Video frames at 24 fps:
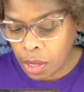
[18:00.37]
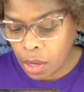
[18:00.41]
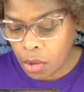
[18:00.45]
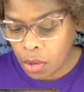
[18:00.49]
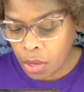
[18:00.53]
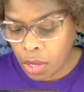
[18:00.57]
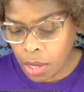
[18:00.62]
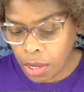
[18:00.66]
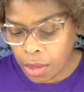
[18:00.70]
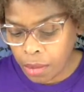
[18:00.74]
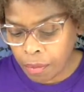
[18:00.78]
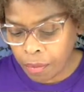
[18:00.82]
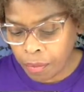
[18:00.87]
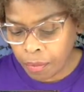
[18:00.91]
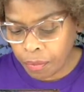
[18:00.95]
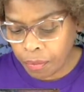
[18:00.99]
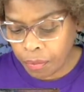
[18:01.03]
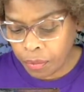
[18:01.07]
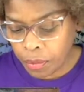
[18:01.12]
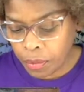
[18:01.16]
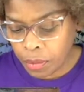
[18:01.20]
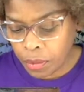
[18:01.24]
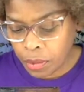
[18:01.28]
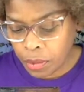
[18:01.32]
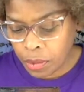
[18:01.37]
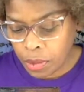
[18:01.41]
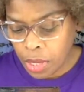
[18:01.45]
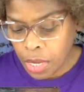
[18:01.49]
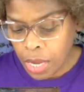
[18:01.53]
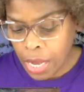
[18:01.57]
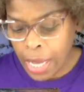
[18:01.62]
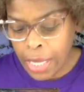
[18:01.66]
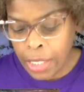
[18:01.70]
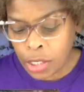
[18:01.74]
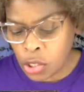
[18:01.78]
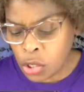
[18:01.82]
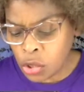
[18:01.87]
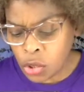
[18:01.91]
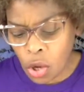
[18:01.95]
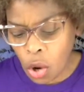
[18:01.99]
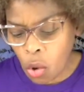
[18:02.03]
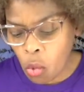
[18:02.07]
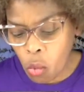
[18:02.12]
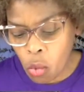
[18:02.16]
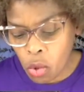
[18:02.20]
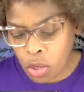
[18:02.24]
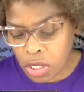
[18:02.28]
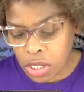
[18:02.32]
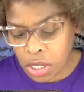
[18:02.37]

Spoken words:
Okay. And you don't want to